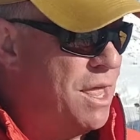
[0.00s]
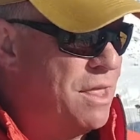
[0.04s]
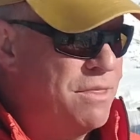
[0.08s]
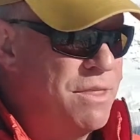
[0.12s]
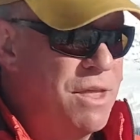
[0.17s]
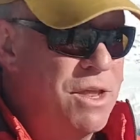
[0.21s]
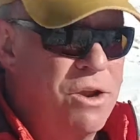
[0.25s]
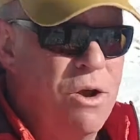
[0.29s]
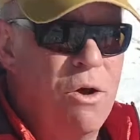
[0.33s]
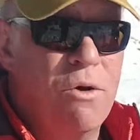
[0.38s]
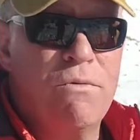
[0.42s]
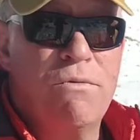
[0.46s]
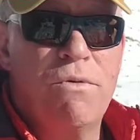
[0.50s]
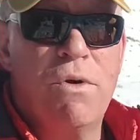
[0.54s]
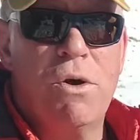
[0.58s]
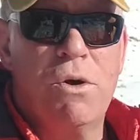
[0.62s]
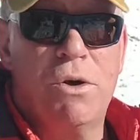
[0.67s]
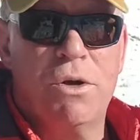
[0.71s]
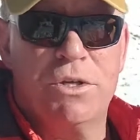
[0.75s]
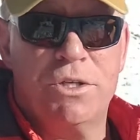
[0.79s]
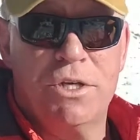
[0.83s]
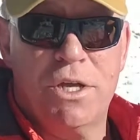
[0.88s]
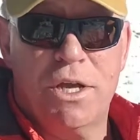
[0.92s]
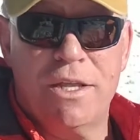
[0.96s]
They don't
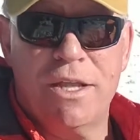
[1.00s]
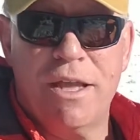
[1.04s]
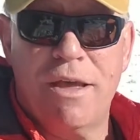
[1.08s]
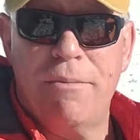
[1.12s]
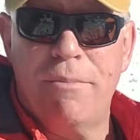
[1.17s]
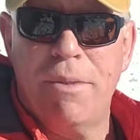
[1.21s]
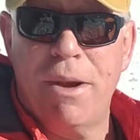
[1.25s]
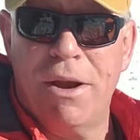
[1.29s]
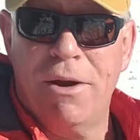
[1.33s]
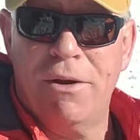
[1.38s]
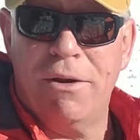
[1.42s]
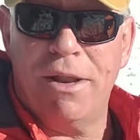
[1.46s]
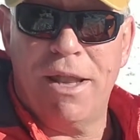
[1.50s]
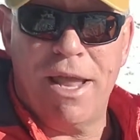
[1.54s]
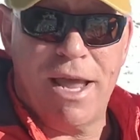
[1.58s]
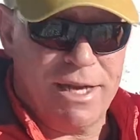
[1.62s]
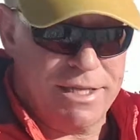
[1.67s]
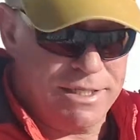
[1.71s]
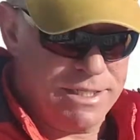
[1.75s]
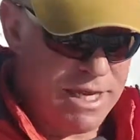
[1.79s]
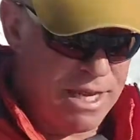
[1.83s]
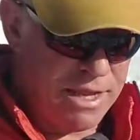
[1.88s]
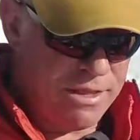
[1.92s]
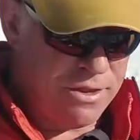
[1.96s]
focus on that
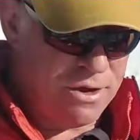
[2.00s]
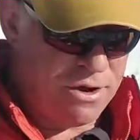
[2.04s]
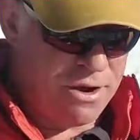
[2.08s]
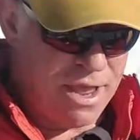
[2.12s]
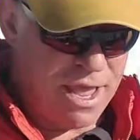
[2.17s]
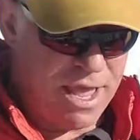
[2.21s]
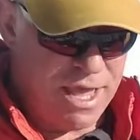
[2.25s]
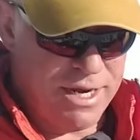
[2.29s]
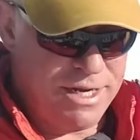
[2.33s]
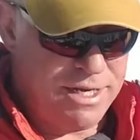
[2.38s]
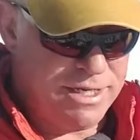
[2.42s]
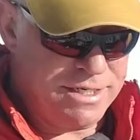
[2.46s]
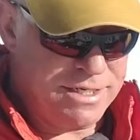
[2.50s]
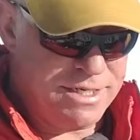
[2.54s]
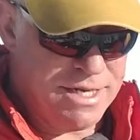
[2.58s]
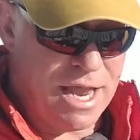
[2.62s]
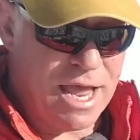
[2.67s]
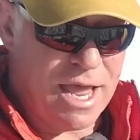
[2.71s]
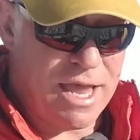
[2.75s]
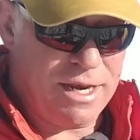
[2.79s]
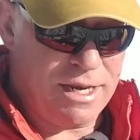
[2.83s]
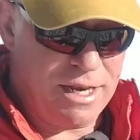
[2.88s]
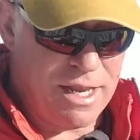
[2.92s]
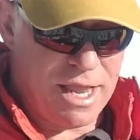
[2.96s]
parallax, and their head is
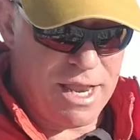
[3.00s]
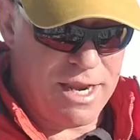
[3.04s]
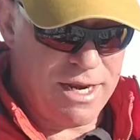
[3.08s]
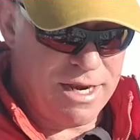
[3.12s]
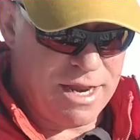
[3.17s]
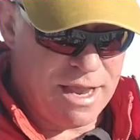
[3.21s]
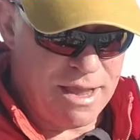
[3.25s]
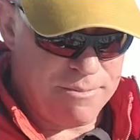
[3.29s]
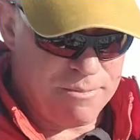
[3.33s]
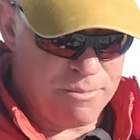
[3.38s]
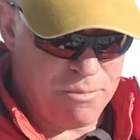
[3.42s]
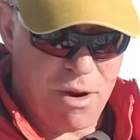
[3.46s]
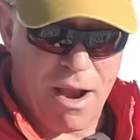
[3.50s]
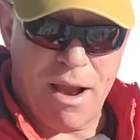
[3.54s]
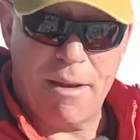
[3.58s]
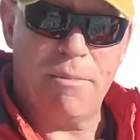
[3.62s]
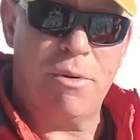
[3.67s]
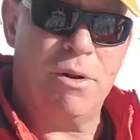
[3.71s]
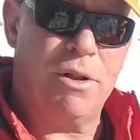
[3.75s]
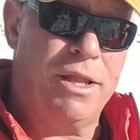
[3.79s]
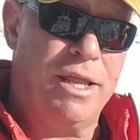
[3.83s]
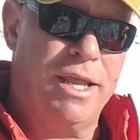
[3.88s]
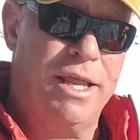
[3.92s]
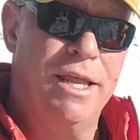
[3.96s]
not lined up
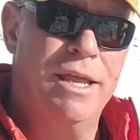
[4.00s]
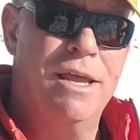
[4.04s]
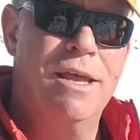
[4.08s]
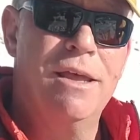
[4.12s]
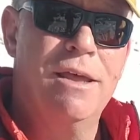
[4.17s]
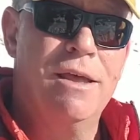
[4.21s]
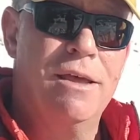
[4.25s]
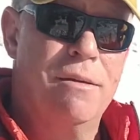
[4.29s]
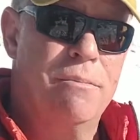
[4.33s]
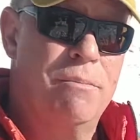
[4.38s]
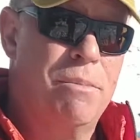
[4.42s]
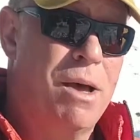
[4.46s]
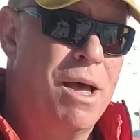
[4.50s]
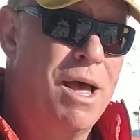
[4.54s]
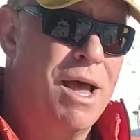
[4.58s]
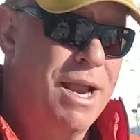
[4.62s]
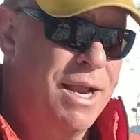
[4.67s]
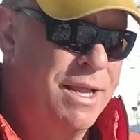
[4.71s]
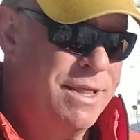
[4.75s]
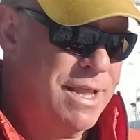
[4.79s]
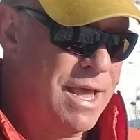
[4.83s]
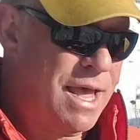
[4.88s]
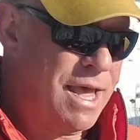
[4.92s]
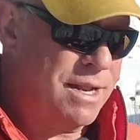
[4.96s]
properly
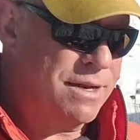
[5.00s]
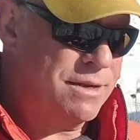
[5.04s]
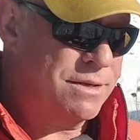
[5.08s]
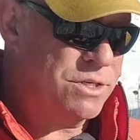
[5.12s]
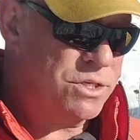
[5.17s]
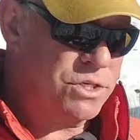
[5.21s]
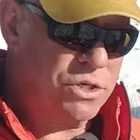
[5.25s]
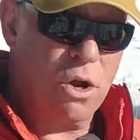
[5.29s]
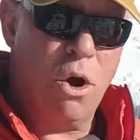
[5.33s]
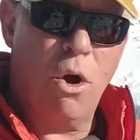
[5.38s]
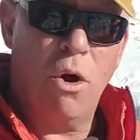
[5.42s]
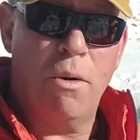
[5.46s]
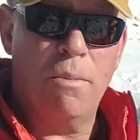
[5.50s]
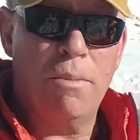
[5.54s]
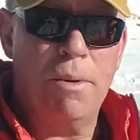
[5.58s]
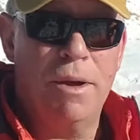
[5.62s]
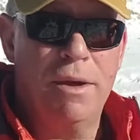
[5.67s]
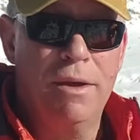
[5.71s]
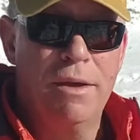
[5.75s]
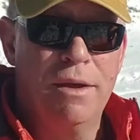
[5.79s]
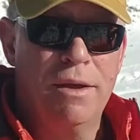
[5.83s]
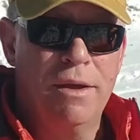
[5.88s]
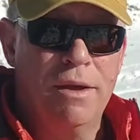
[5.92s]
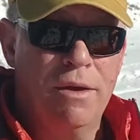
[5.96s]
behind that scope.
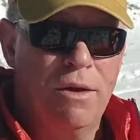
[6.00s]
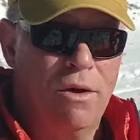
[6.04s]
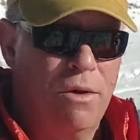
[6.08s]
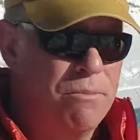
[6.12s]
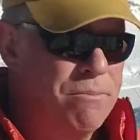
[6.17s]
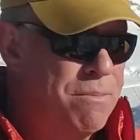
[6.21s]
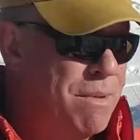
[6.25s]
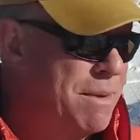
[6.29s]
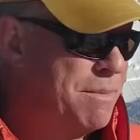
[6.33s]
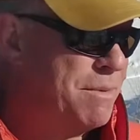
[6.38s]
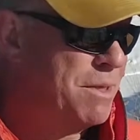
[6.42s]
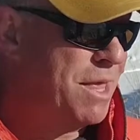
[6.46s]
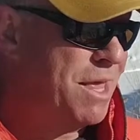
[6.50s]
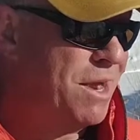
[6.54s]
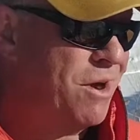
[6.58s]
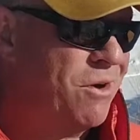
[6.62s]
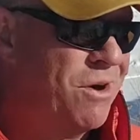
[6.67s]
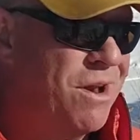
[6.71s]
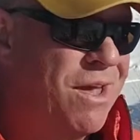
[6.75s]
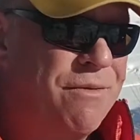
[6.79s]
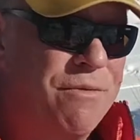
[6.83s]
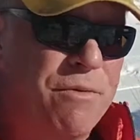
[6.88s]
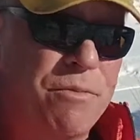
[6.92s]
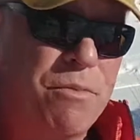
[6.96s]
Maybe they
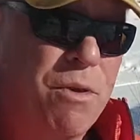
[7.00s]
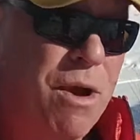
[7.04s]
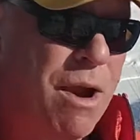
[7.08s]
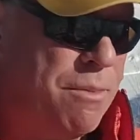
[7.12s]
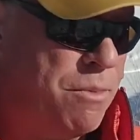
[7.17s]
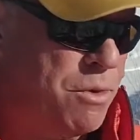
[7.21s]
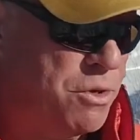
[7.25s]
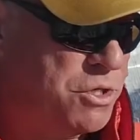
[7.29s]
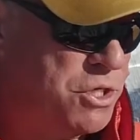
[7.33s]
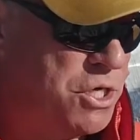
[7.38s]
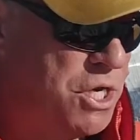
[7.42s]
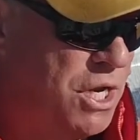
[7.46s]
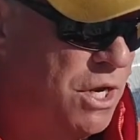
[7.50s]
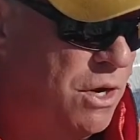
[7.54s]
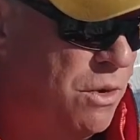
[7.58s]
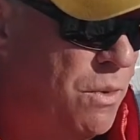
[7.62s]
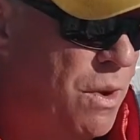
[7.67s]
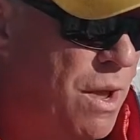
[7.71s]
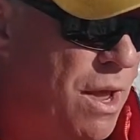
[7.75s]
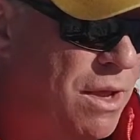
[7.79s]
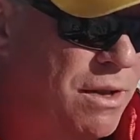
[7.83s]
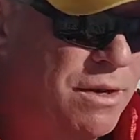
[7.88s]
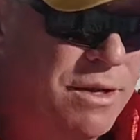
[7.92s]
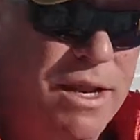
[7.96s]
don't have a proper cheek
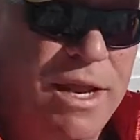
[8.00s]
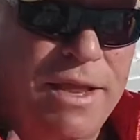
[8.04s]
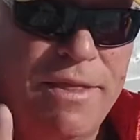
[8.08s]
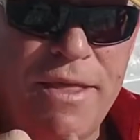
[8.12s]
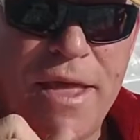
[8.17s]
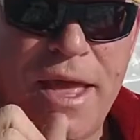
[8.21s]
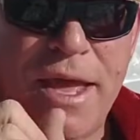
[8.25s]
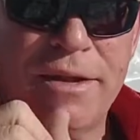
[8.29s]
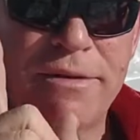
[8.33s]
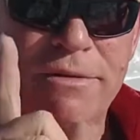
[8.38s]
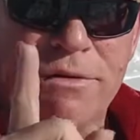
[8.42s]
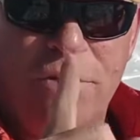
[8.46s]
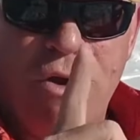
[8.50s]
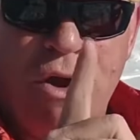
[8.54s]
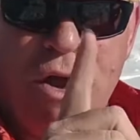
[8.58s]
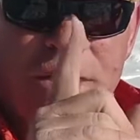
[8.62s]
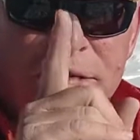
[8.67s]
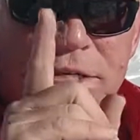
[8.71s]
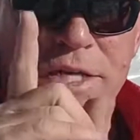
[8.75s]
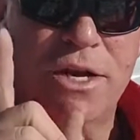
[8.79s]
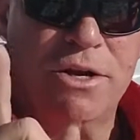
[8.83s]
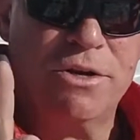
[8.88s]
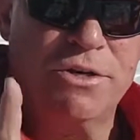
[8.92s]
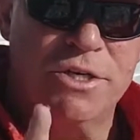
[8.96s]
weld, and that
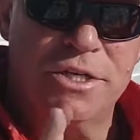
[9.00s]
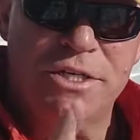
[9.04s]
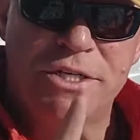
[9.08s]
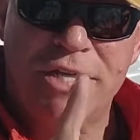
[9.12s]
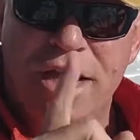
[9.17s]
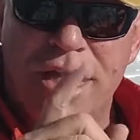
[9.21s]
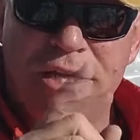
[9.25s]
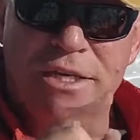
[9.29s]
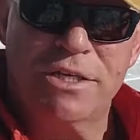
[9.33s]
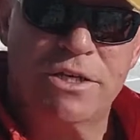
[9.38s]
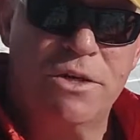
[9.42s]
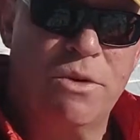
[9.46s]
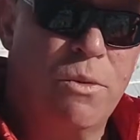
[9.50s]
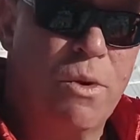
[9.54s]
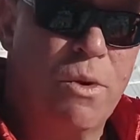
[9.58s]
crosshair just tends to